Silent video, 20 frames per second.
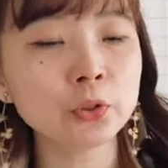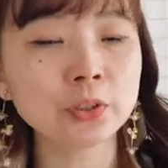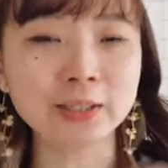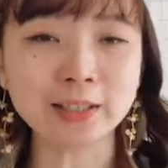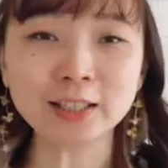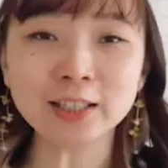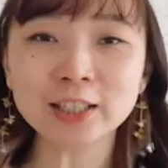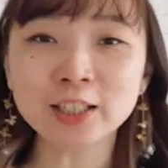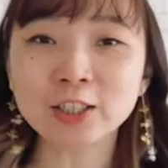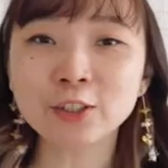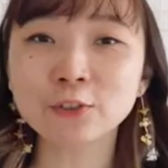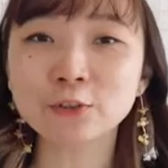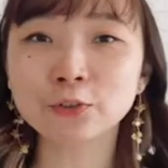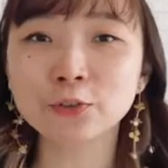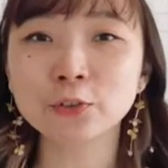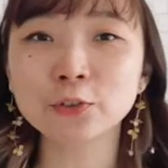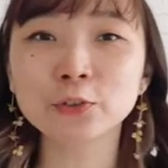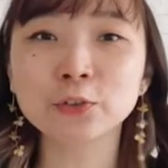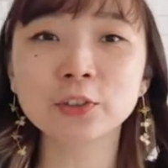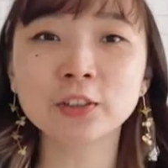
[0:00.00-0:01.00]
Indian
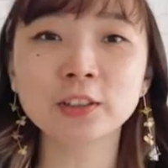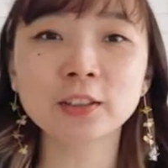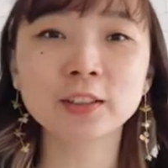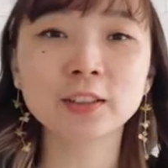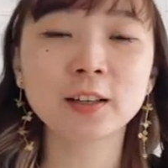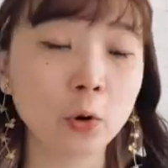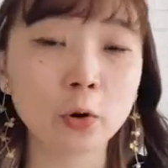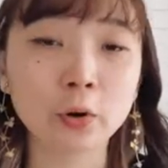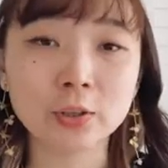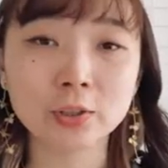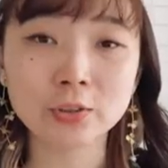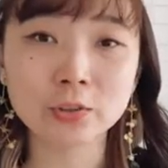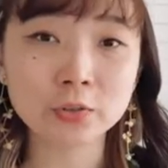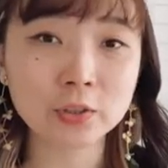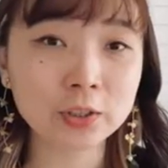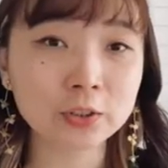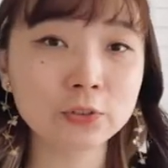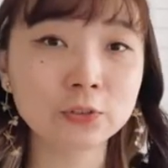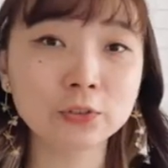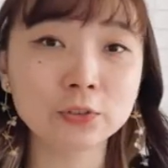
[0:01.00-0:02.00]
food, or
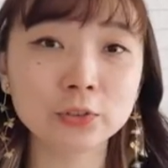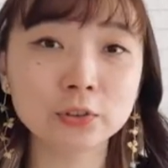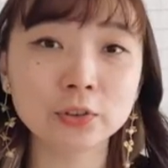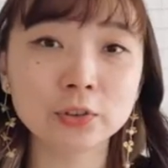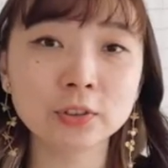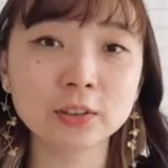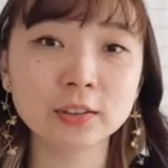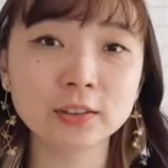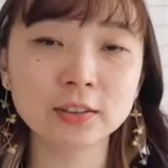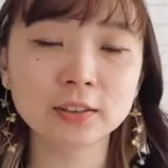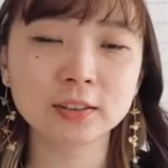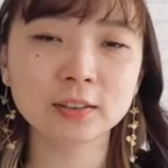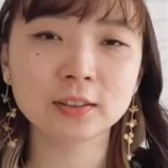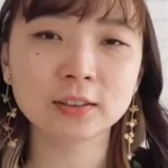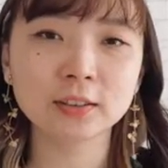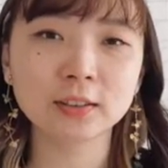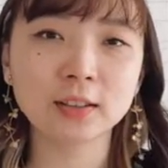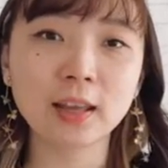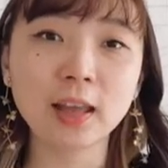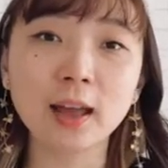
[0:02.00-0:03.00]
street food.
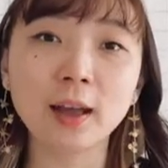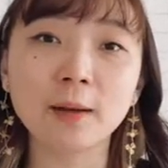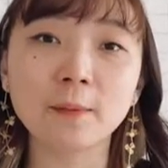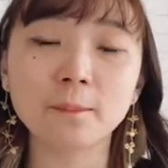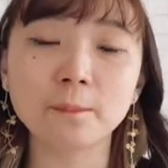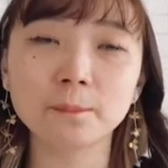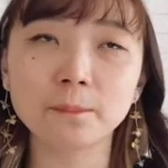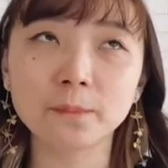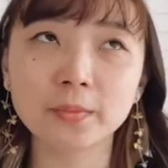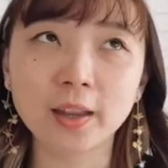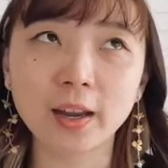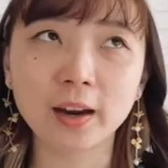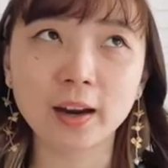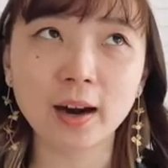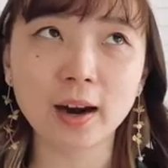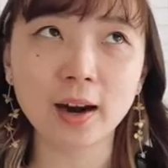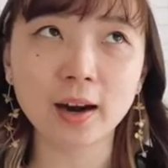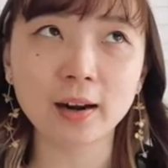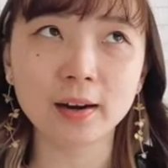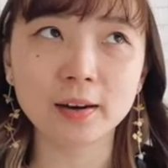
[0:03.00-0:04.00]
Yeah, there
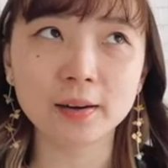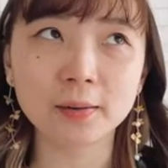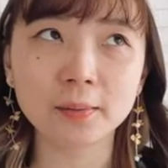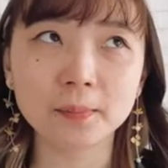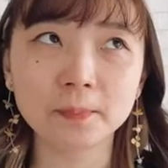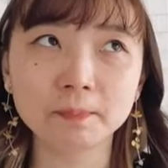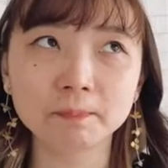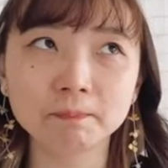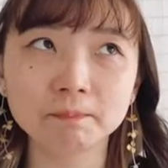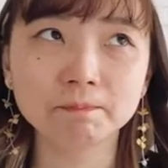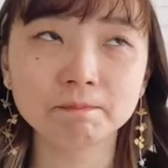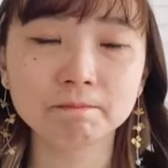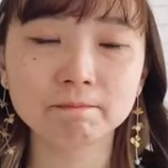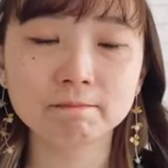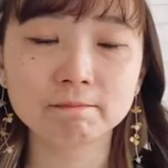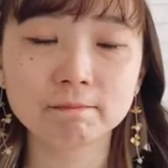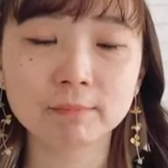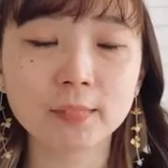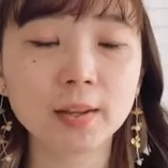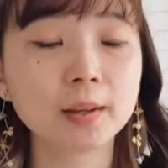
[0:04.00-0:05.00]
are
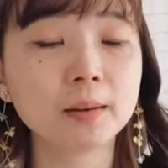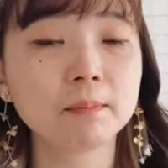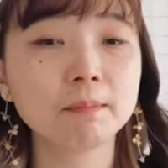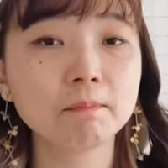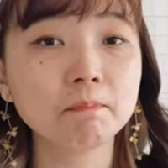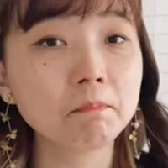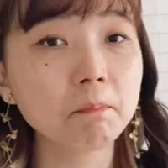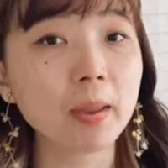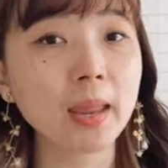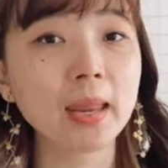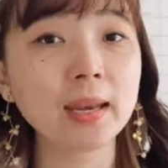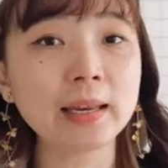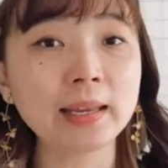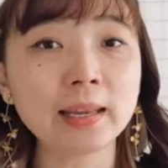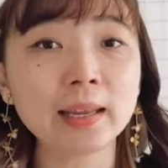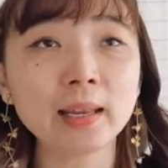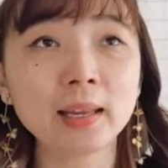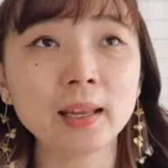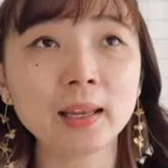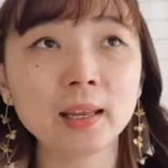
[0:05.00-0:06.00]

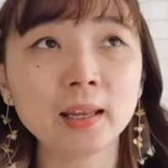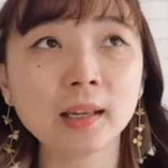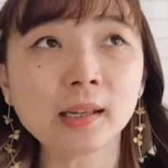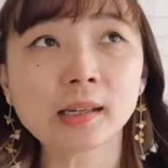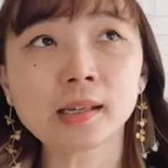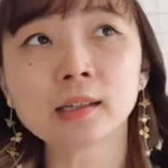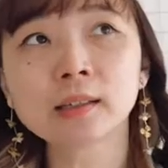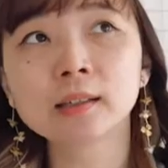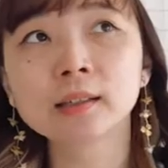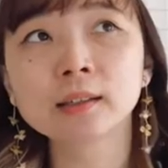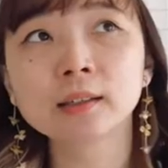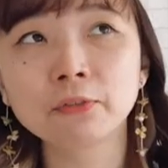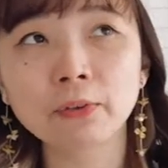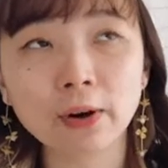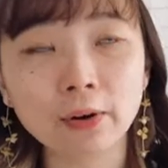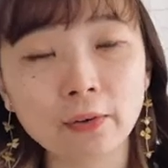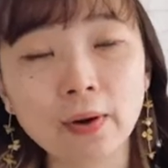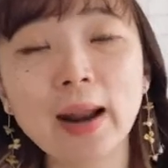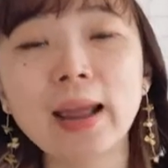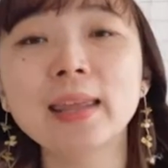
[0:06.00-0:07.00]
many
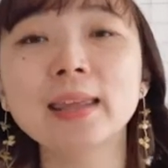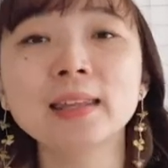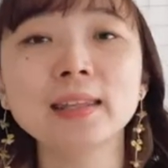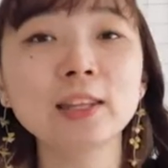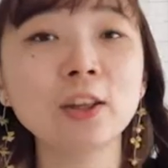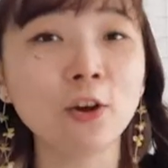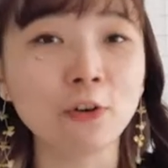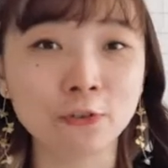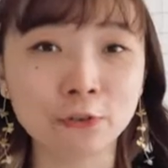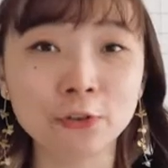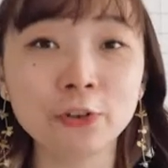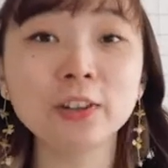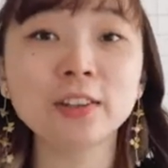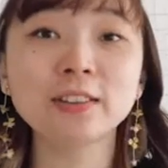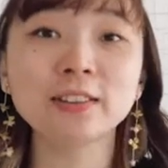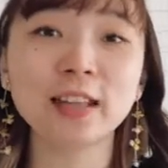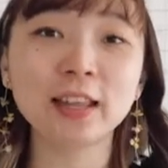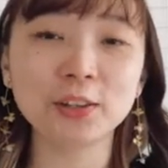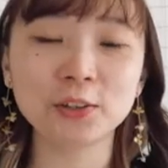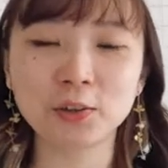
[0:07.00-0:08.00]
variety of food
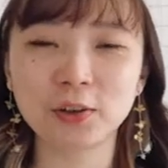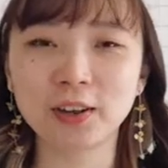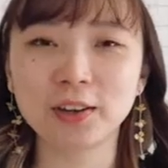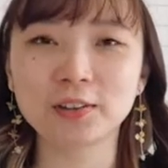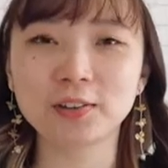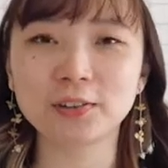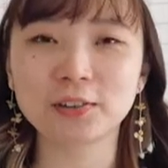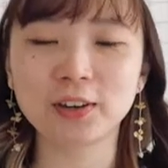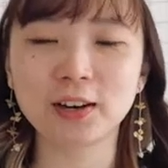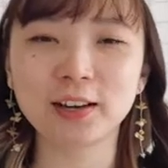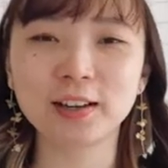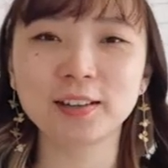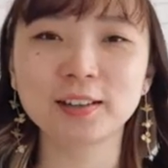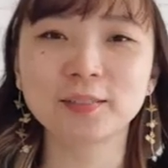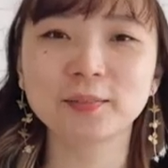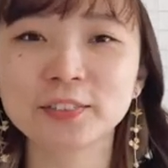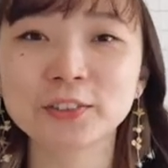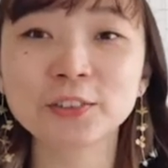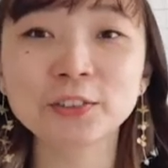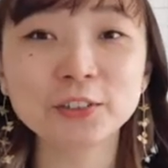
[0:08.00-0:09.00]
that you can try
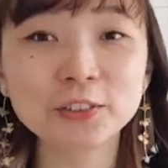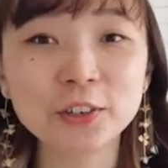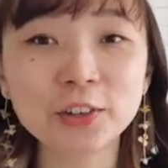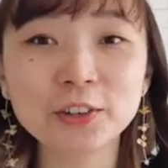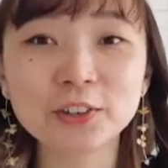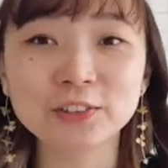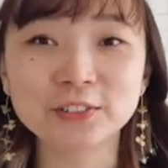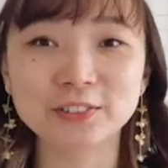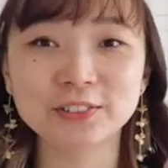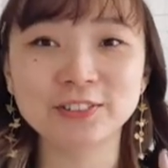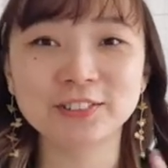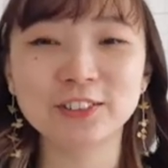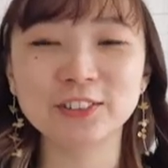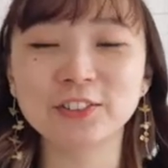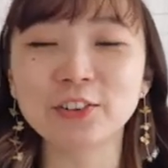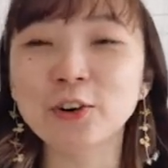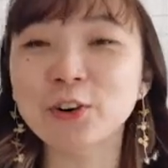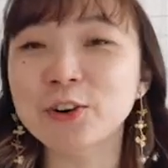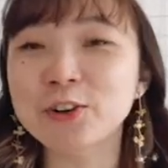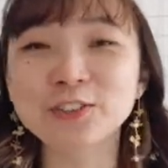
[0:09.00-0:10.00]
to draw, of
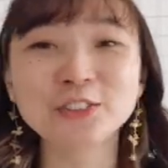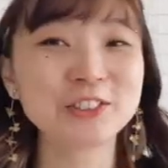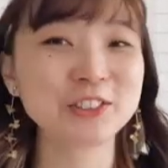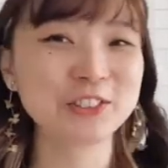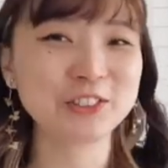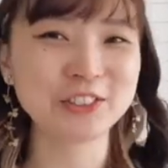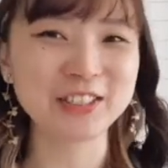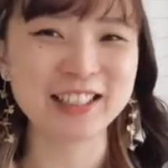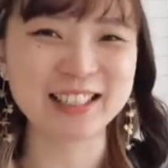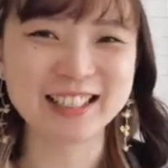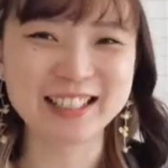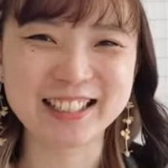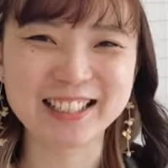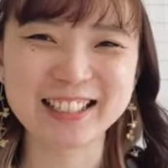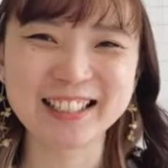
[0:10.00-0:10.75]
course not to eat.